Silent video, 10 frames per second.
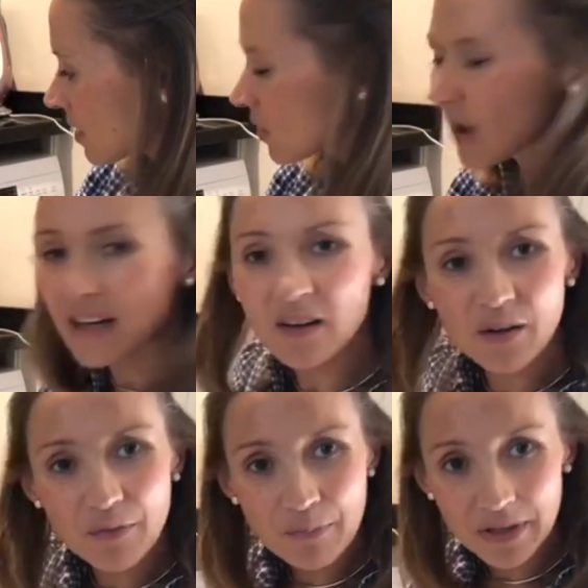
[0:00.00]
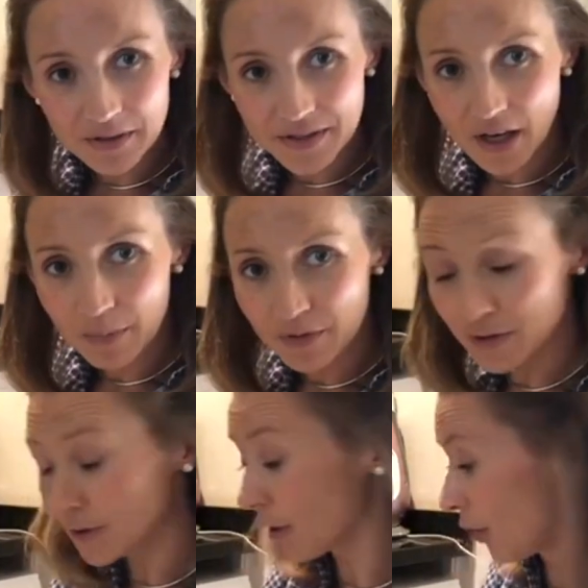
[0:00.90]
quite a lot of build up on the
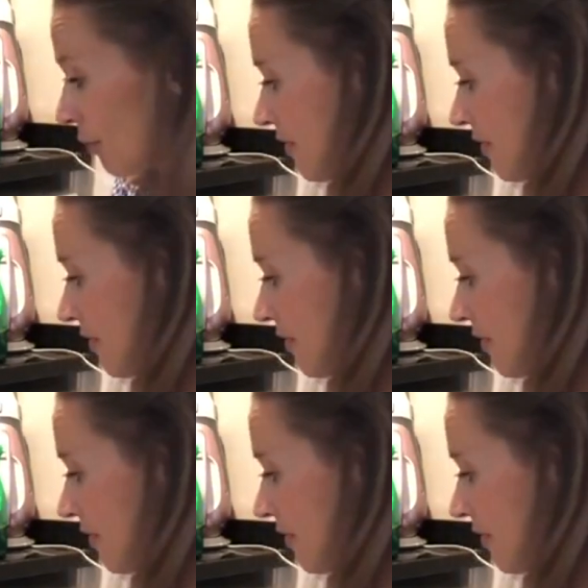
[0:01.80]
top